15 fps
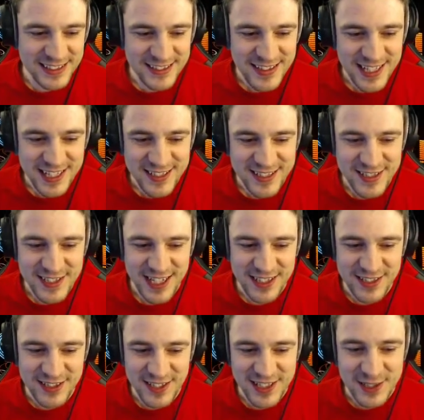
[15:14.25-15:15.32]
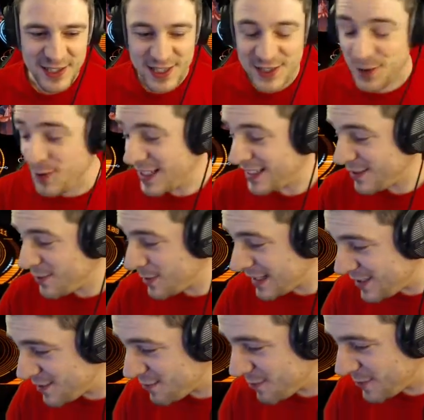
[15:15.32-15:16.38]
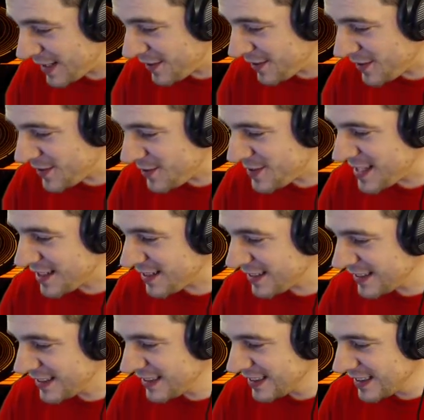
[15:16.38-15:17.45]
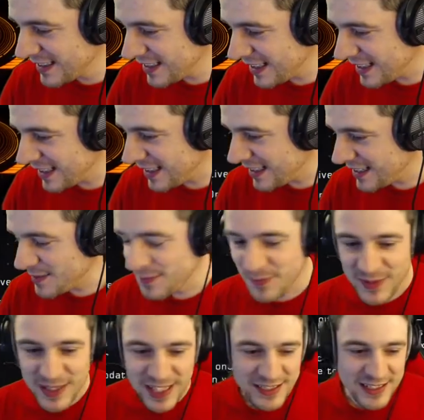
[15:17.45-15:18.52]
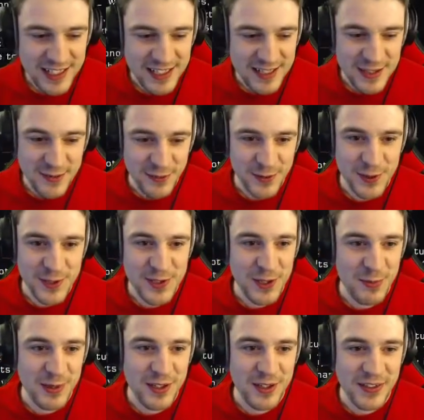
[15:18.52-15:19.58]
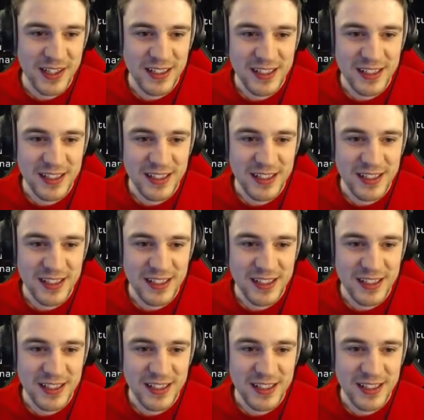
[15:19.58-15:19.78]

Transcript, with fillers: Let's quickly scroll down on the newsletter and get to the first topic on there.